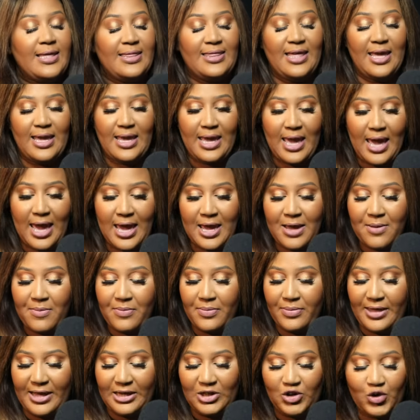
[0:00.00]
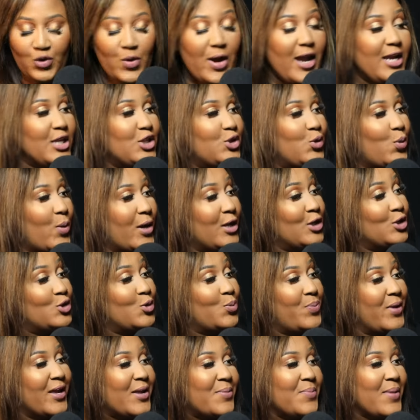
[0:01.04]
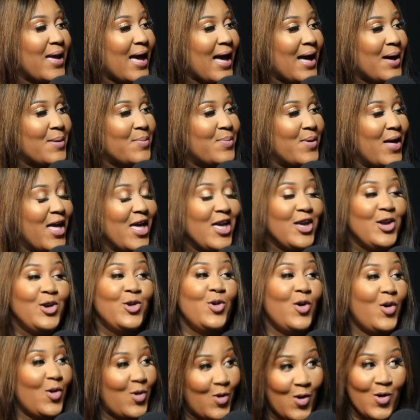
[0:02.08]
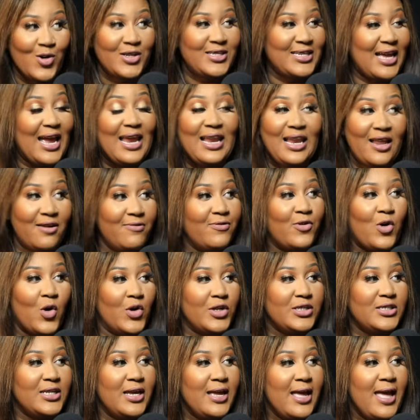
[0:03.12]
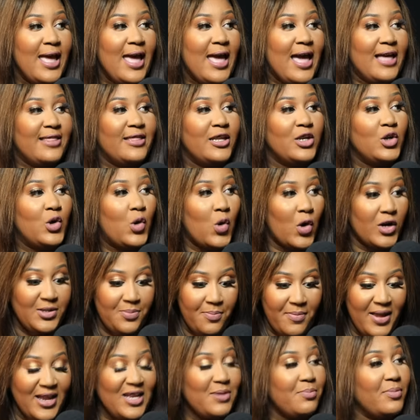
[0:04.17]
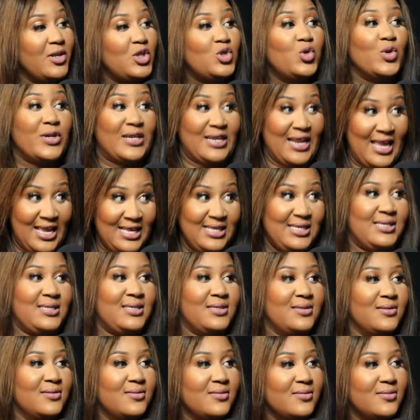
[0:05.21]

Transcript: They came, they tried to want to pick me up. You know God, I love God. And then God made me to raise.